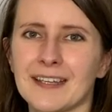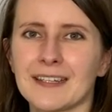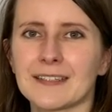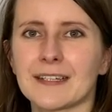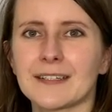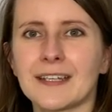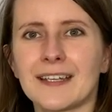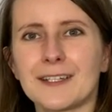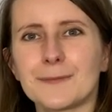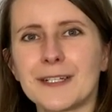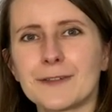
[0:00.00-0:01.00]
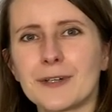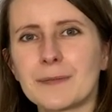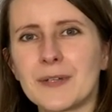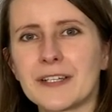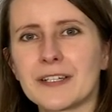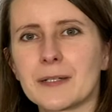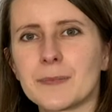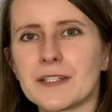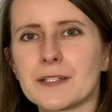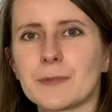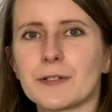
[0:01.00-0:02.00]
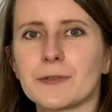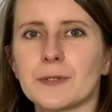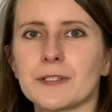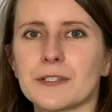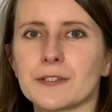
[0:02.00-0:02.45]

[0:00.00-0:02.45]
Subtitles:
Then, you may try playing a piece where you will need